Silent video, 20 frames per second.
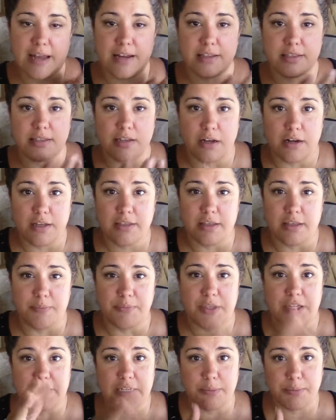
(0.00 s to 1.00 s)
It's
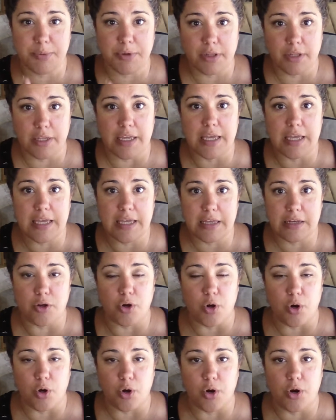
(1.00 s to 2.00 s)
something typically in
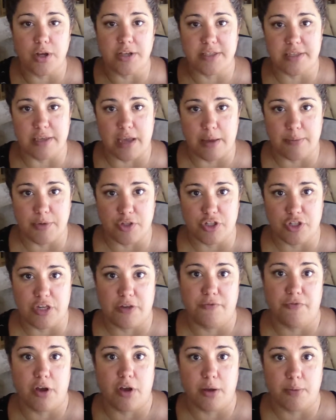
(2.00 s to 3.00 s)
her assignment sheet
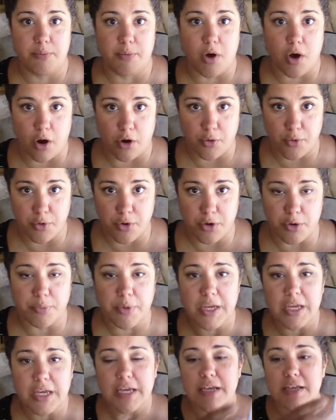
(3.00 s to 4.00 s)
from our group.
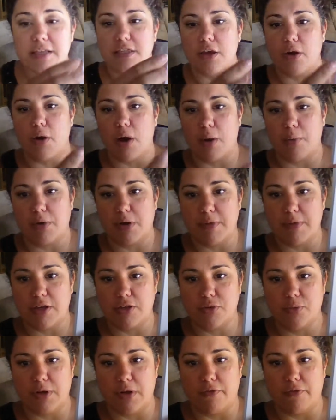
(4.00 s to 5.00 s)
So I want to make
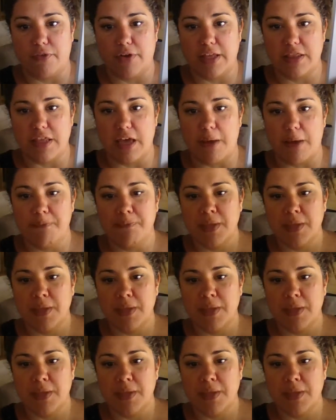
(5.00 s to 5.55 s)
sure we don't forget that.